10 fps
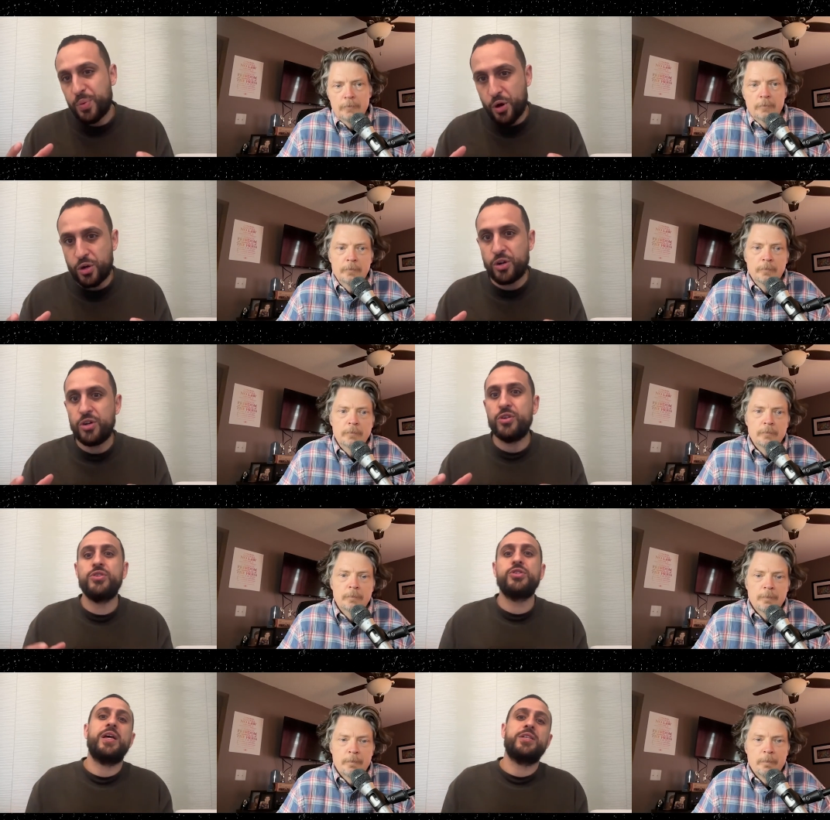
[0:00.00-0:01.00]

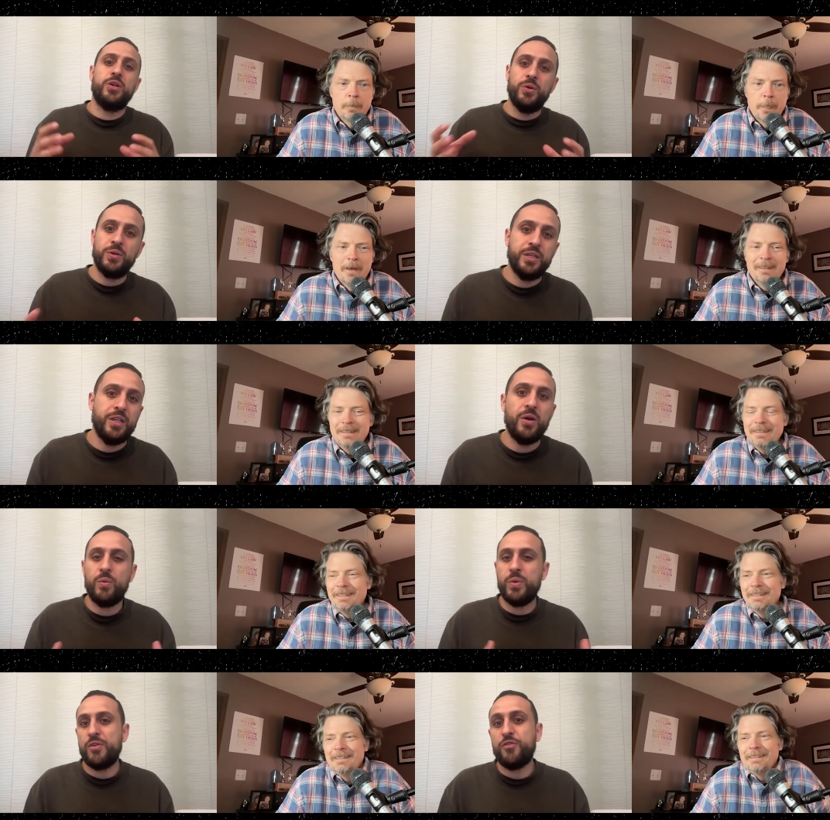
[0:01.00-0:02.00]
Speaker 1: burgers like so you
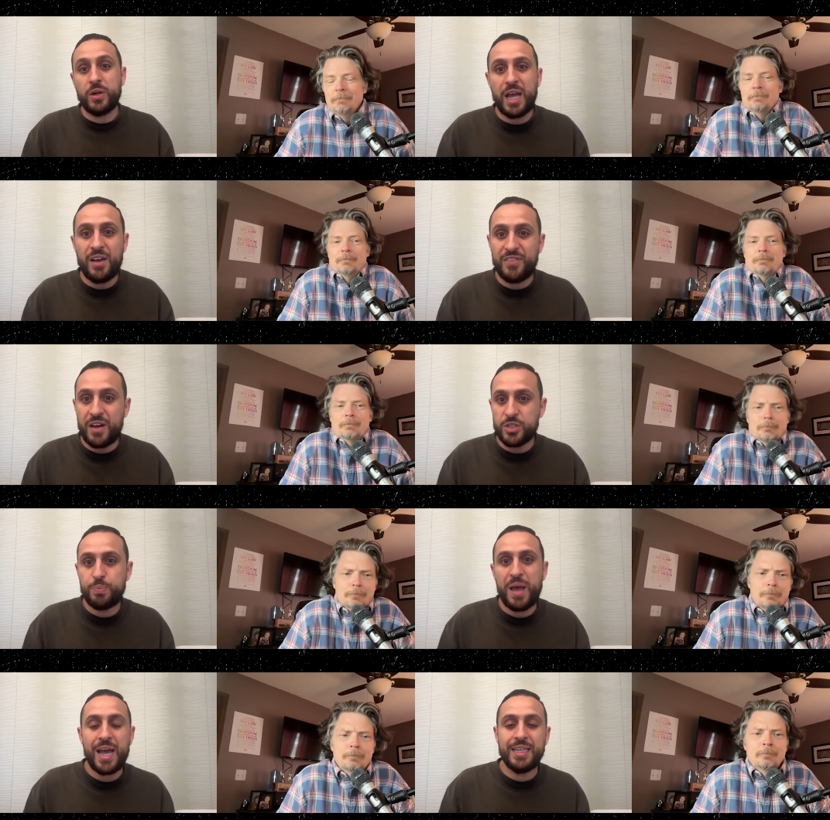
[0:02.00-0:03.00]
know we were four and a half
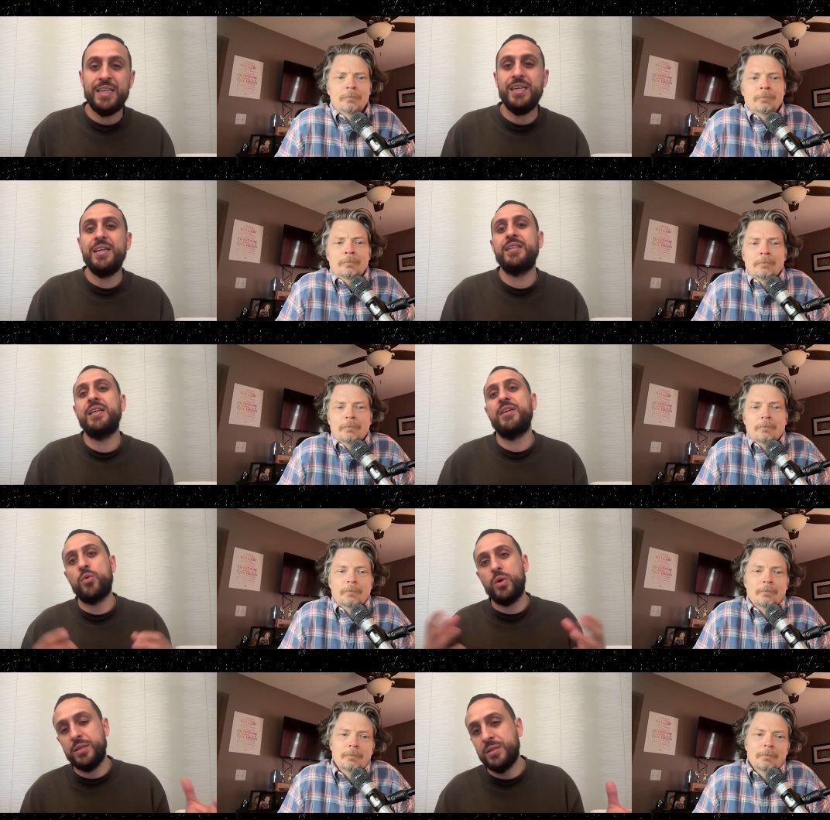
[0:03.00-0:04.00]
ounce patty and then
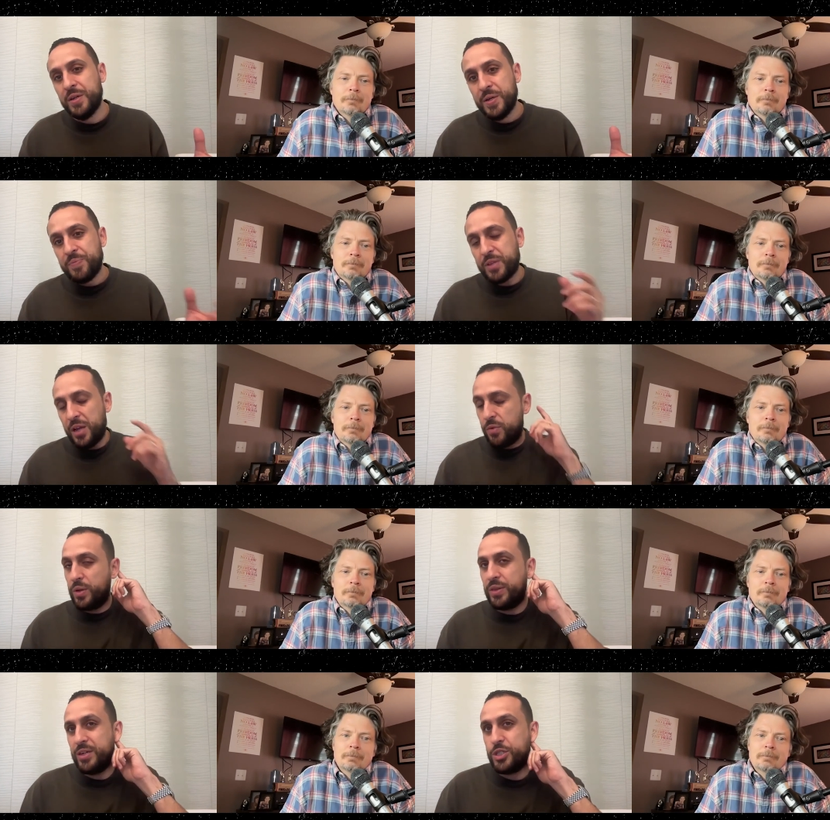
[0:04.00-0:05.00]
everyone
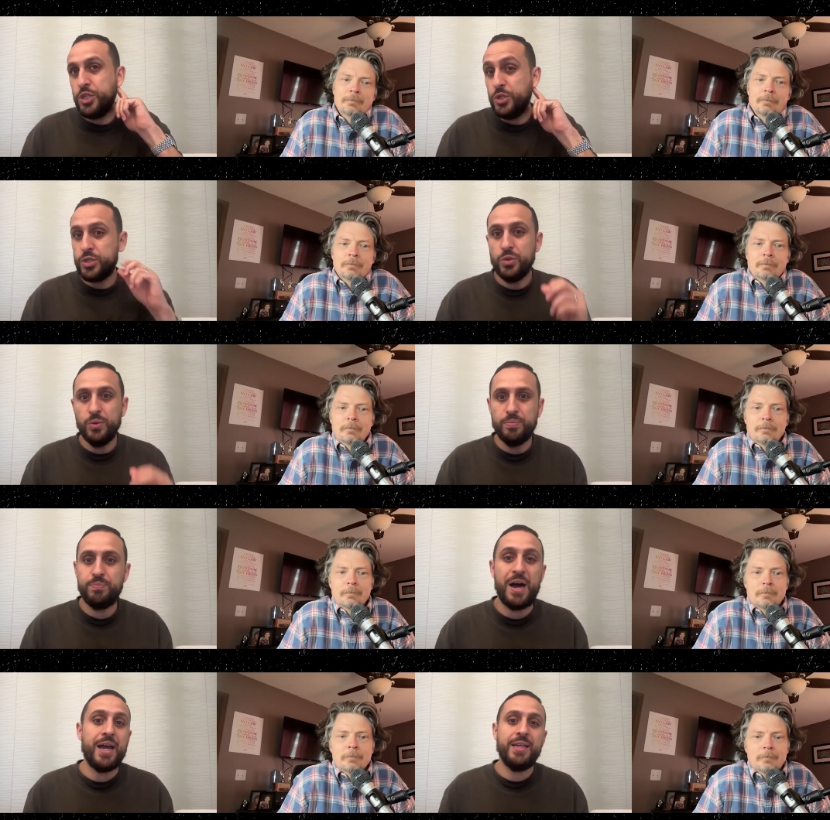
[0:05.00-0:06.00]
everyone there's used to
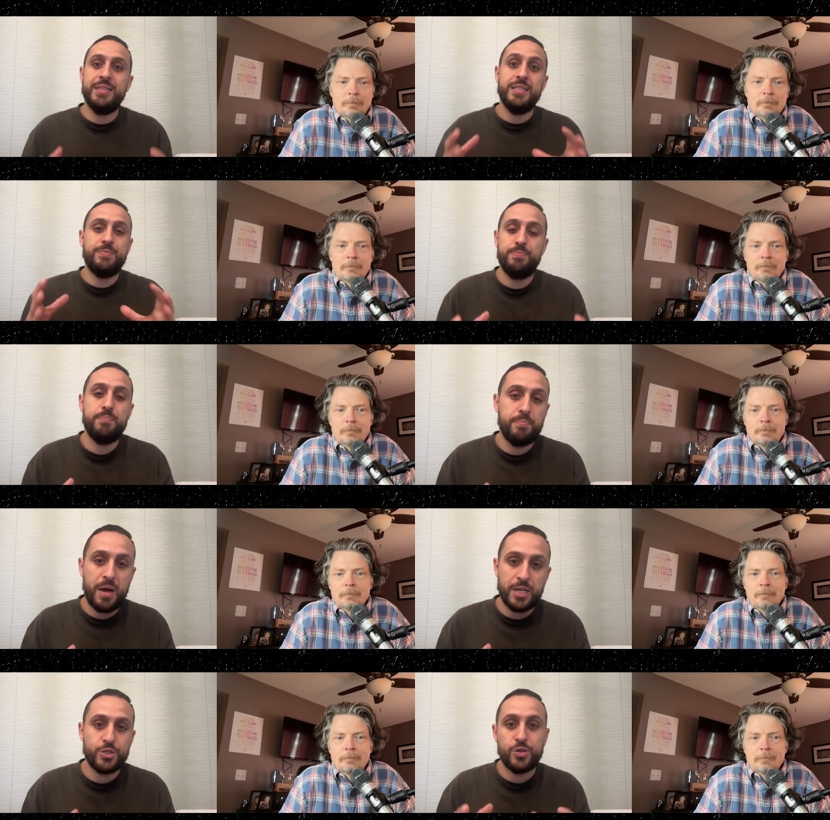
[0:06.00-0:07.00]
buying these
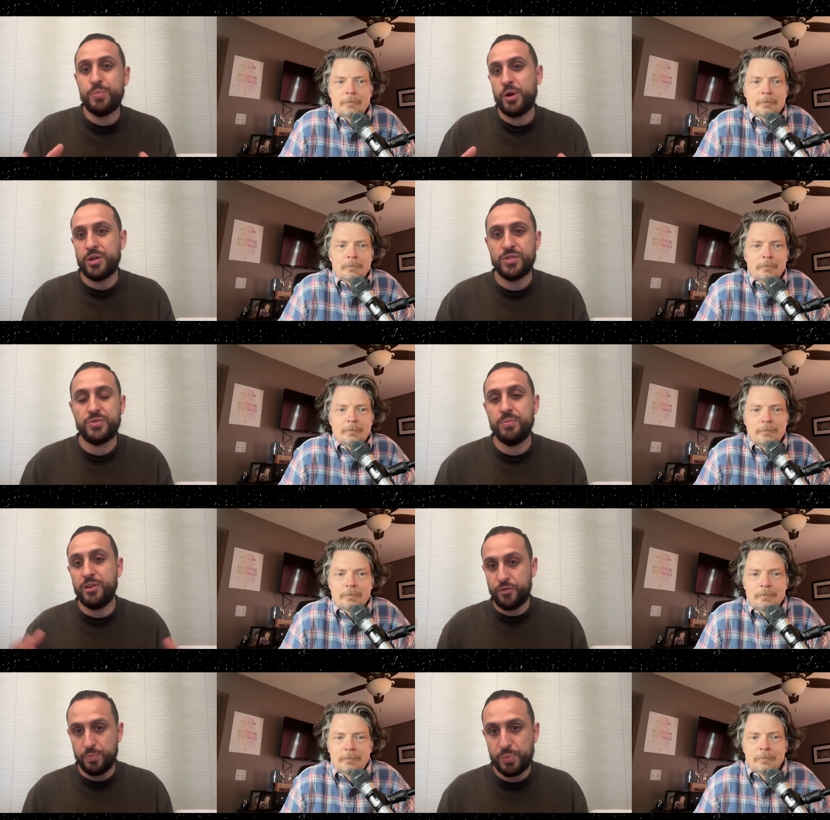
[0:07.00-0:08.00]
monster burgers from
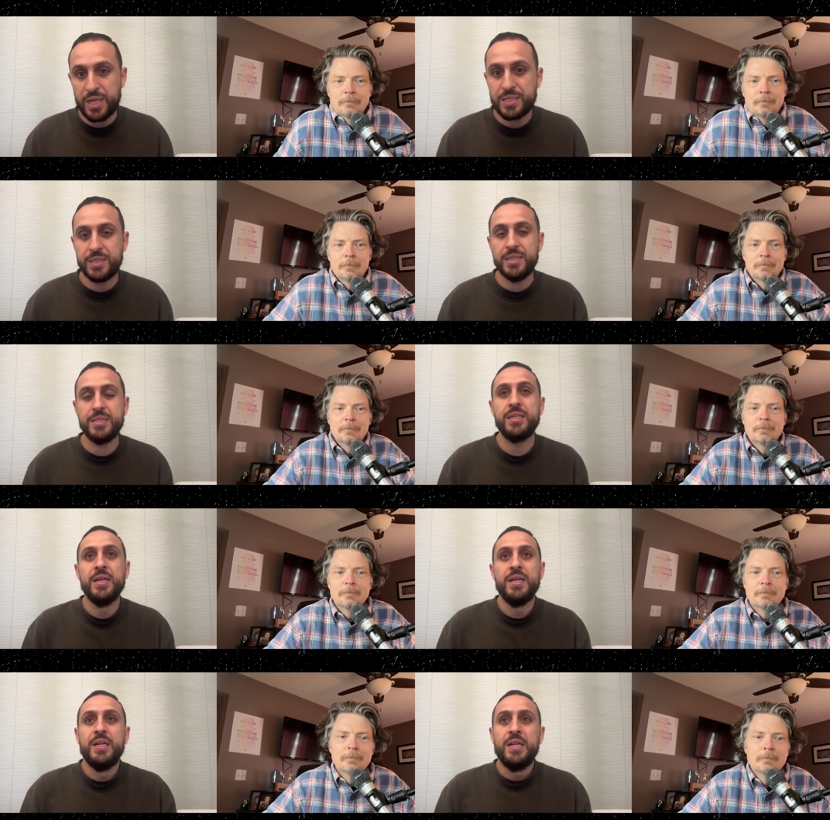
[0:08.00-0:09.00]
different places
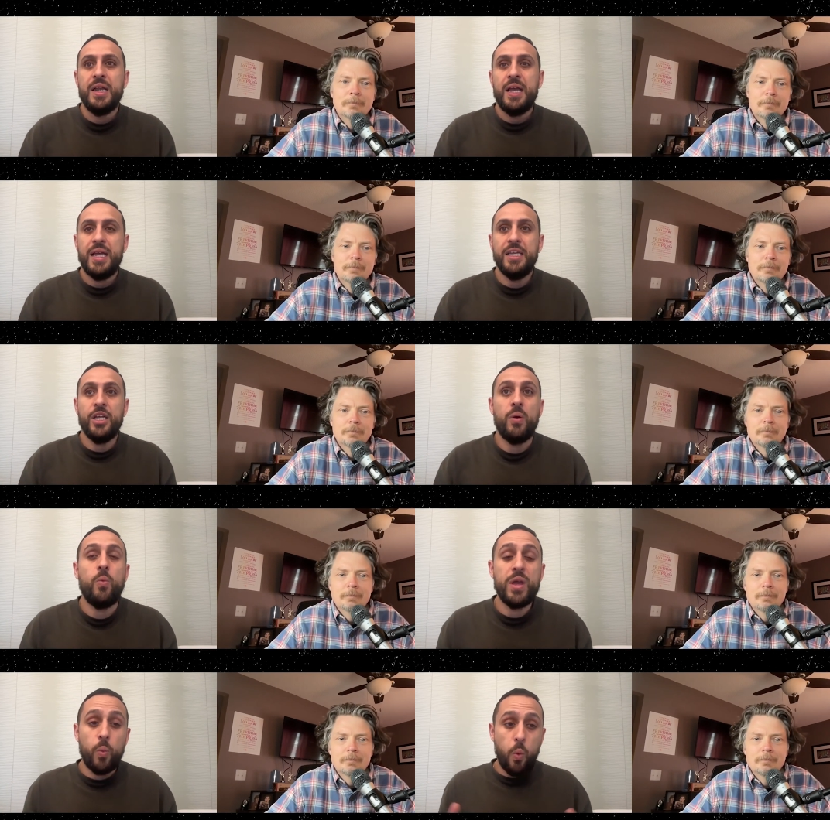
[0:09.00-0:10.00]
you know
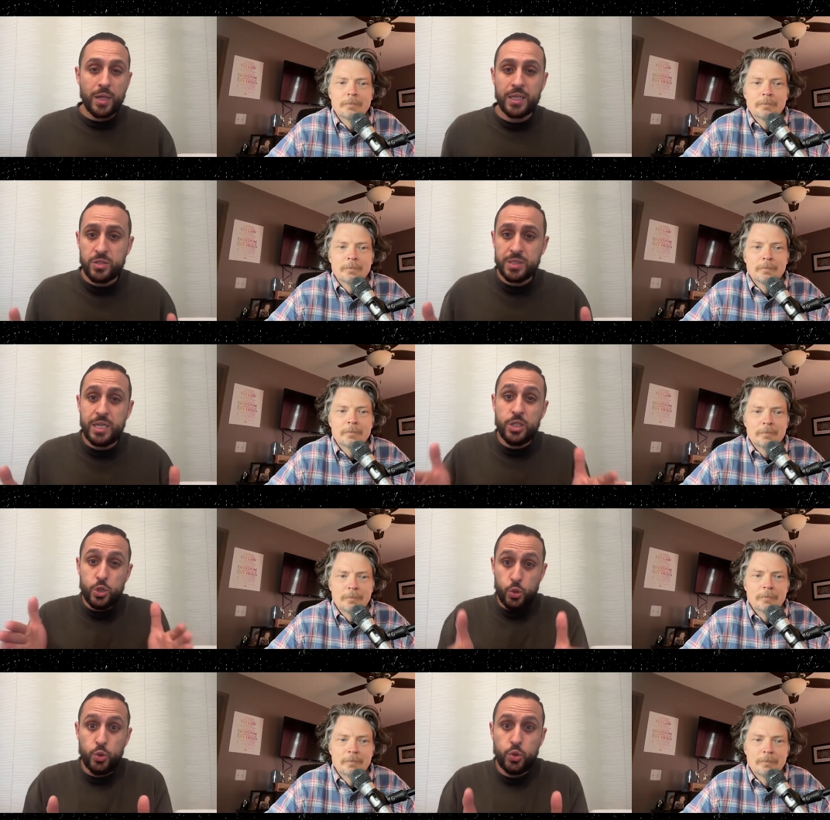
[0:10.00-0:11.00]
we wanted to stay
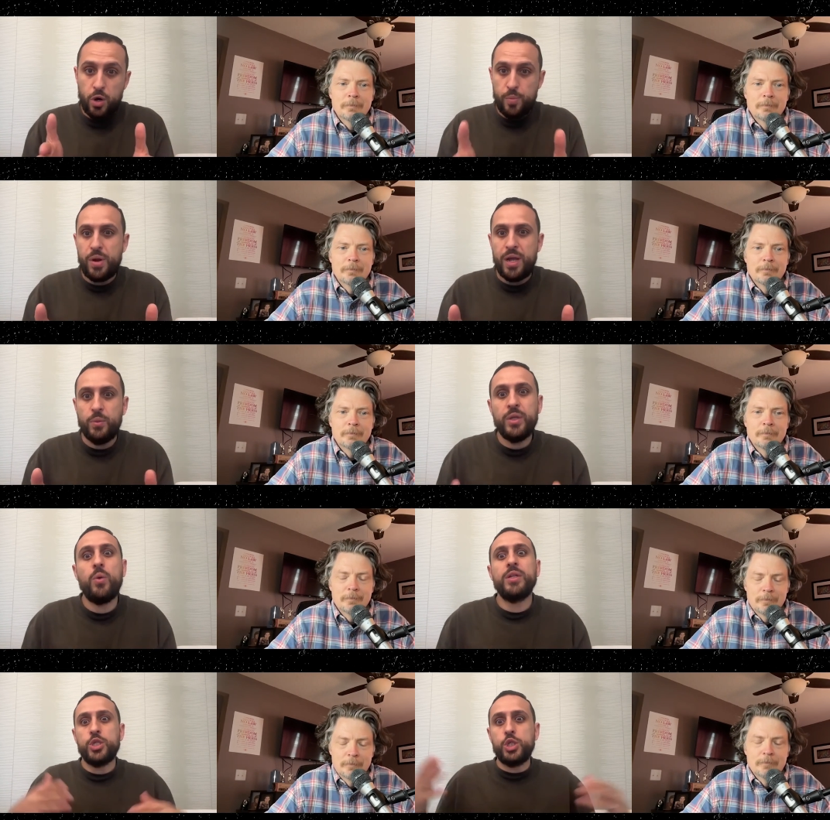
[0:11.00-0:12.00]
true to our brand we
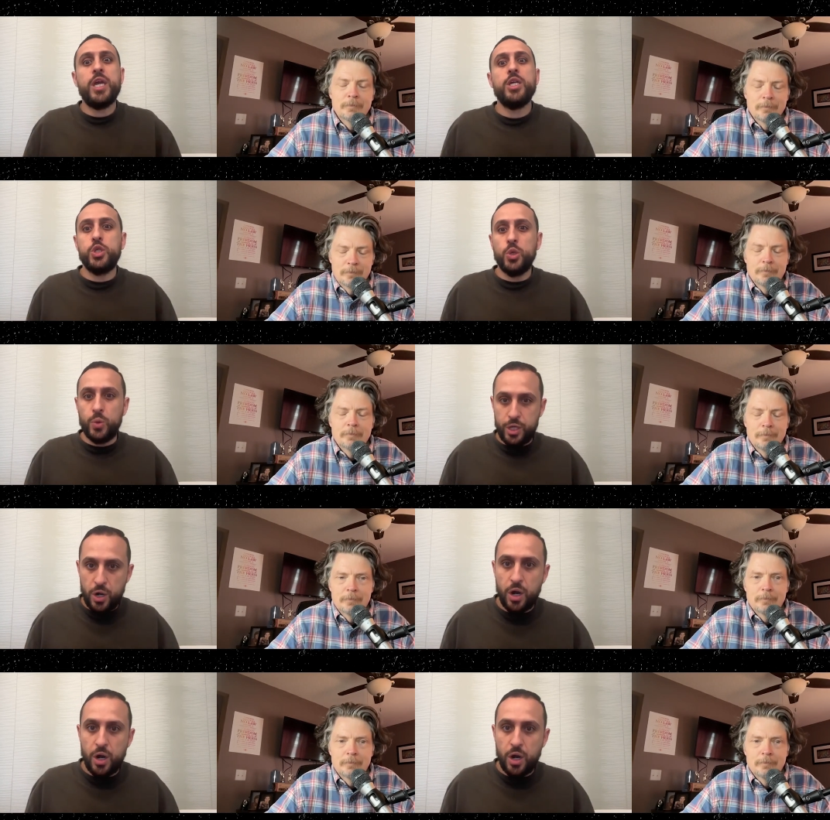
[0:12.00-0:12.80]
don't want to change who we